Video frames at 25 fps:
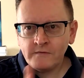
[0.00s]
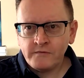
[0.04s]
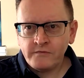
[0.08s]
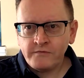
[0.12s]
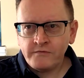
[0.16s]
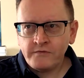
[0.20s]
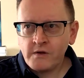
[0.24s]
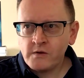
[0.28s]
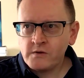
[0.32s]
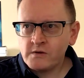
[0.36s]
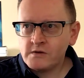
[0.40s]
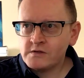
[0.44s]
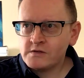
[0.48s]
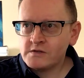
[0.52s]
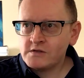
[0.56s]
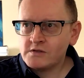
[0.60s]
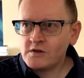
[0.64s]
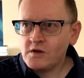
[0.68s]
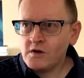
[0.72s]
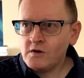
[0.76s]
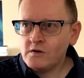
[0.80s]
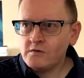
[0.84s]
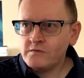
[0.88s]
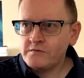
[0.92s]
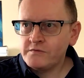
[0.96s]

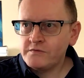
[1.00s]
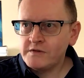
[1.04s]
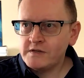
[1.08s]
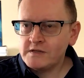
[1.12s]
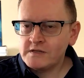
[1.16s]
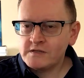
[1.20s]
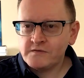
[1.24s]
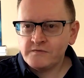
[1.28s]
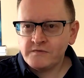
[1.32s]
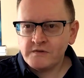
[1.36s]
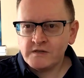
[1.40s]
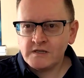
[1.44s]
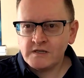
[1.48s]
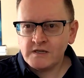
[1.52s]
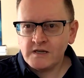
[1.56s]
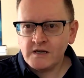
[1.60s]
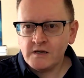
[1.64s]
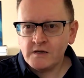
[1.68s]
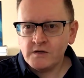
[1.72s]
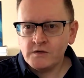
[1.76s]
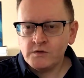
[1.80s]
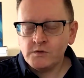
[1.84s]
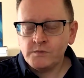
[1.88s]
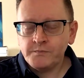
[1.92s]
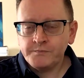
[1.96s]
focus of this
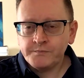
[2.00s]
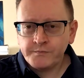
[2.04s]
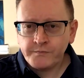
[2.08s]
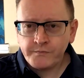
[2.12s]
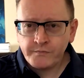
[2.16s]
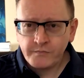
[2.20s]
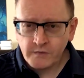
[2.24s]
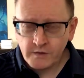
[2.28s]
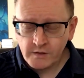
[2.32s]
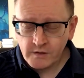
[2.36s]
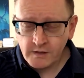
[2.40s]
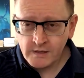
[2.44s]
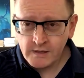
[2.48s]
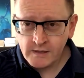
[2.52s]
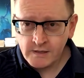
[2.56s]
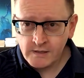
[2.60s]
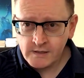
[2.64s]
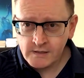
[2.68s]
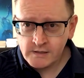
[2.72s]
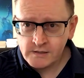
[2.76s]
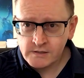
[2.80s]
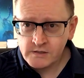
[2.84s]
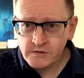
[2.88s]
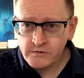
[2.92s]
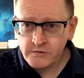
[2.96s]
video
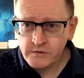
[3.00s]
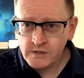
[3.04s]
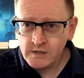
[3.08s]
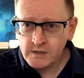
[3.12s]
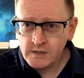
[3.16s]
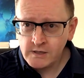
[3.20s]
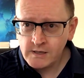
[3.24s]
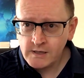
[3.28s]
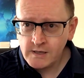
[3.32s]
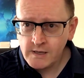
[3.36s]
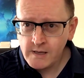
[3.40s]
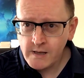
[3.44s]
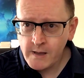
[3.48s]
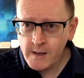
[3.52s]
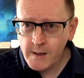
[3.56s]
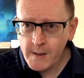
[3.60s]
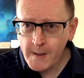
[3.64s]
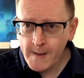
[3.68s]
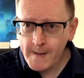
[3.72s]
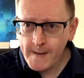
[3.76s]
is the